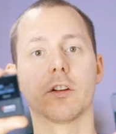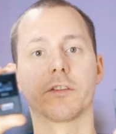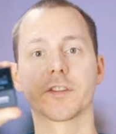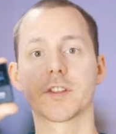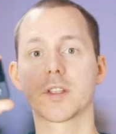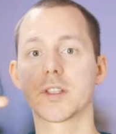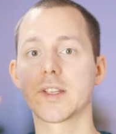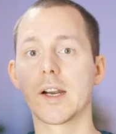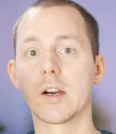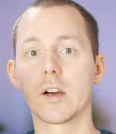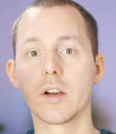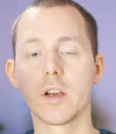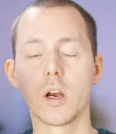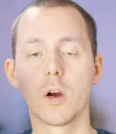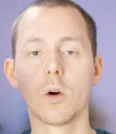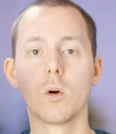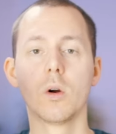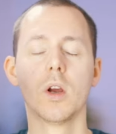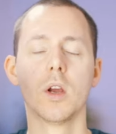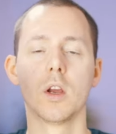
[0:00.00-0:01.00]
of
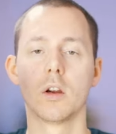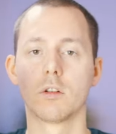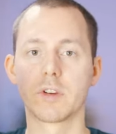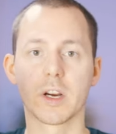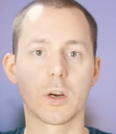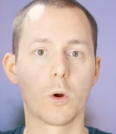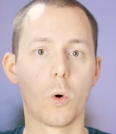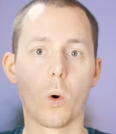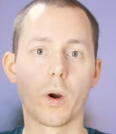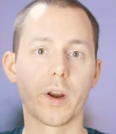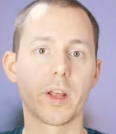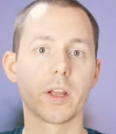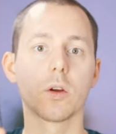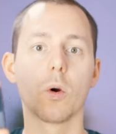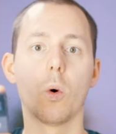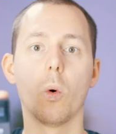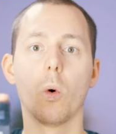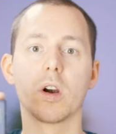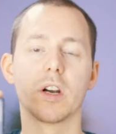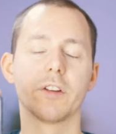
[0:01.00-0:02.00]
stereo recording
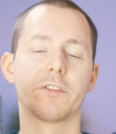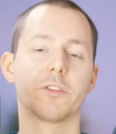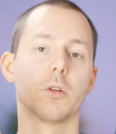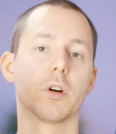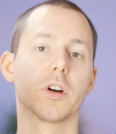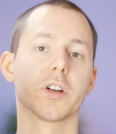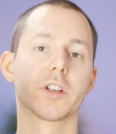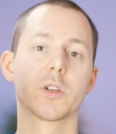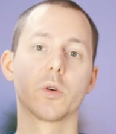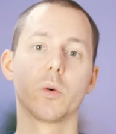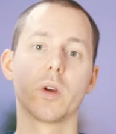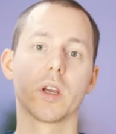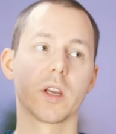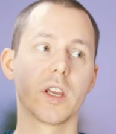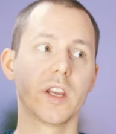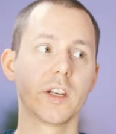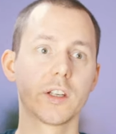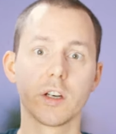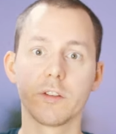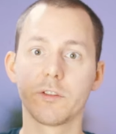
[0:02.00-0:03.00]
or if you are doing
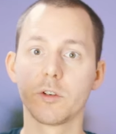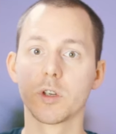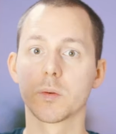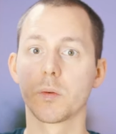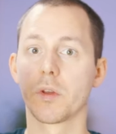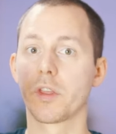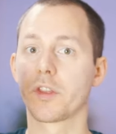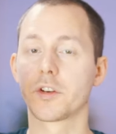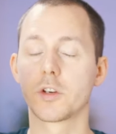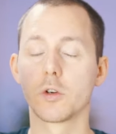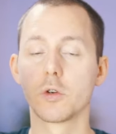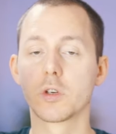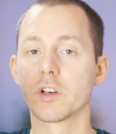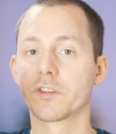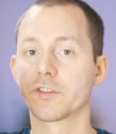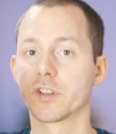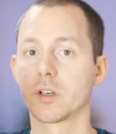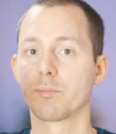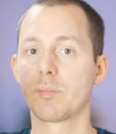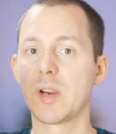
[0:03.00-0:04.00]
interviews with two
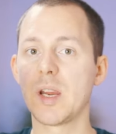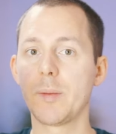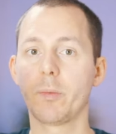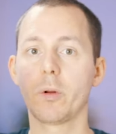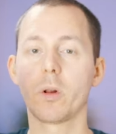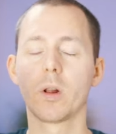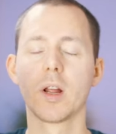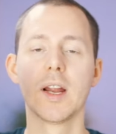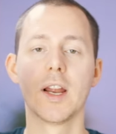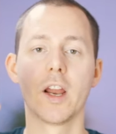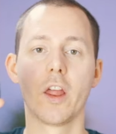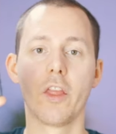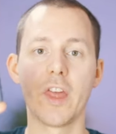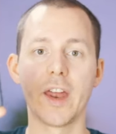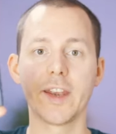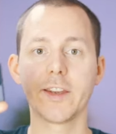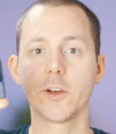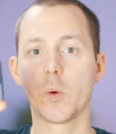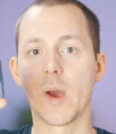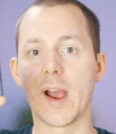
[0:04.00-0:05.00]
different people,
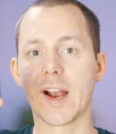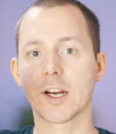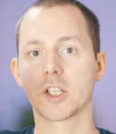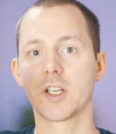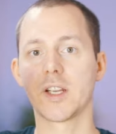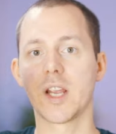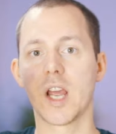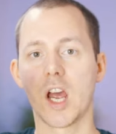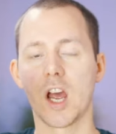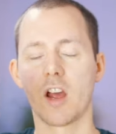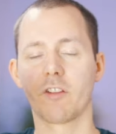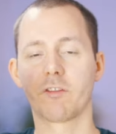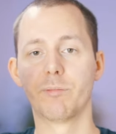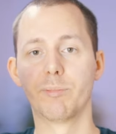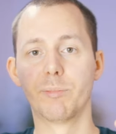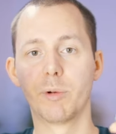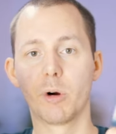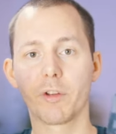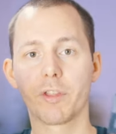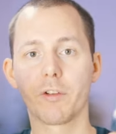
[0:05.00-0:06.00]
then you actually have
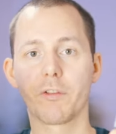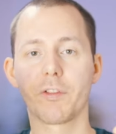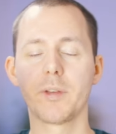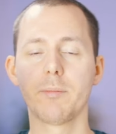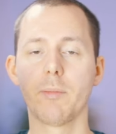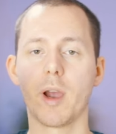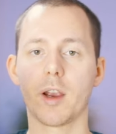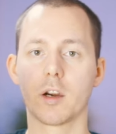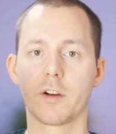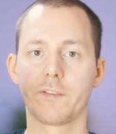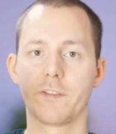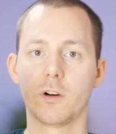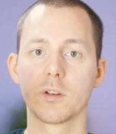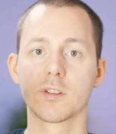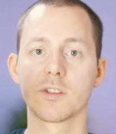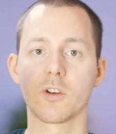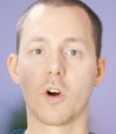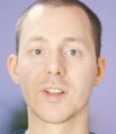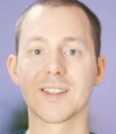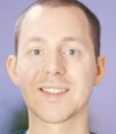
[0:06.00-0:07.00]
both of the
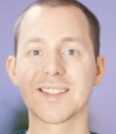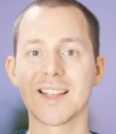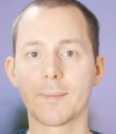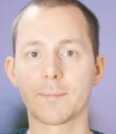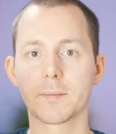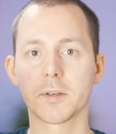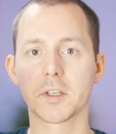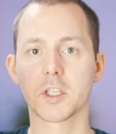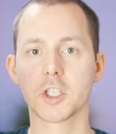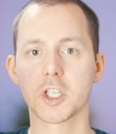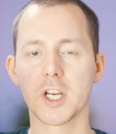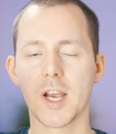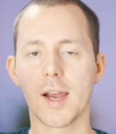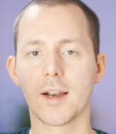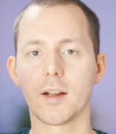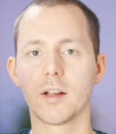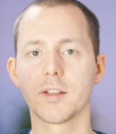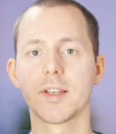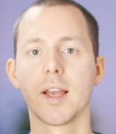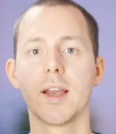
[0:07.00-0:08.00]
microphones on separate
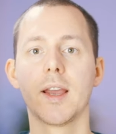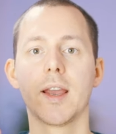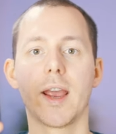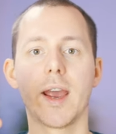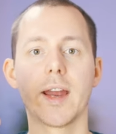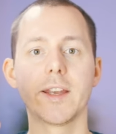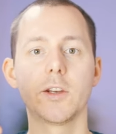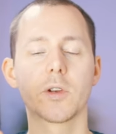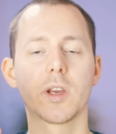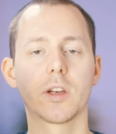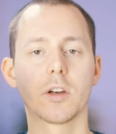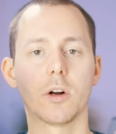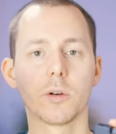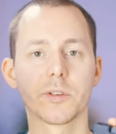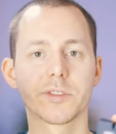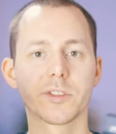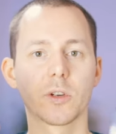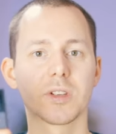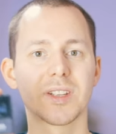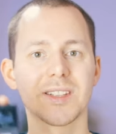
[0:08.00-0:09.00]
channels and you can
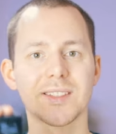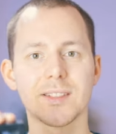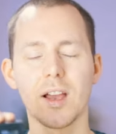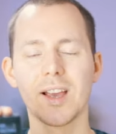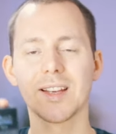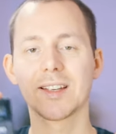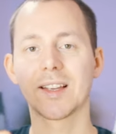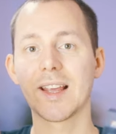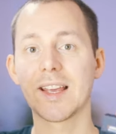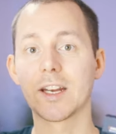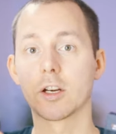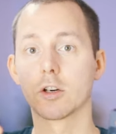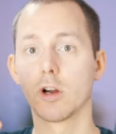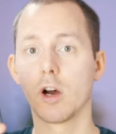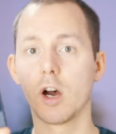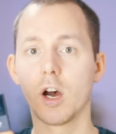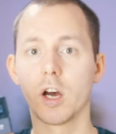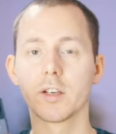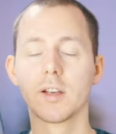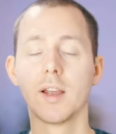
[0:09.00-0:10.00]
also decide later
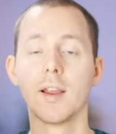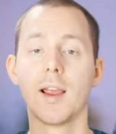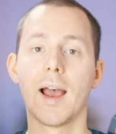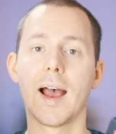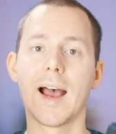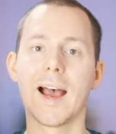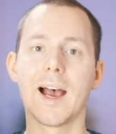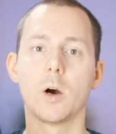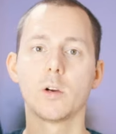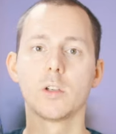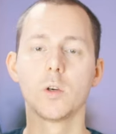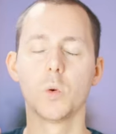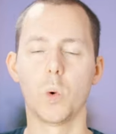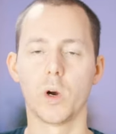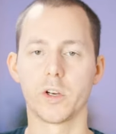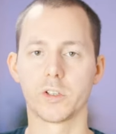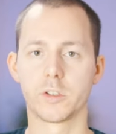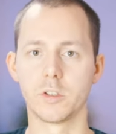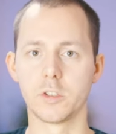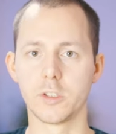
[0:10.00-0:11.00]
on how you
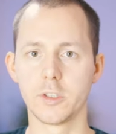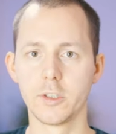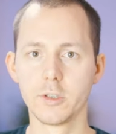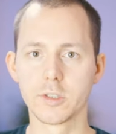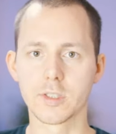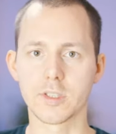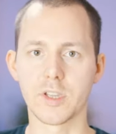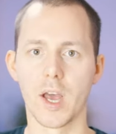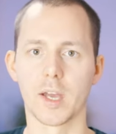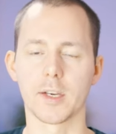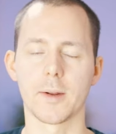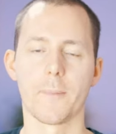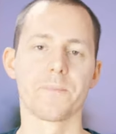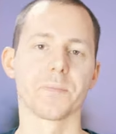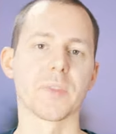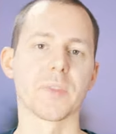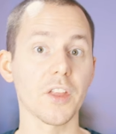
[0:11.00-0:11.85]
want to use that.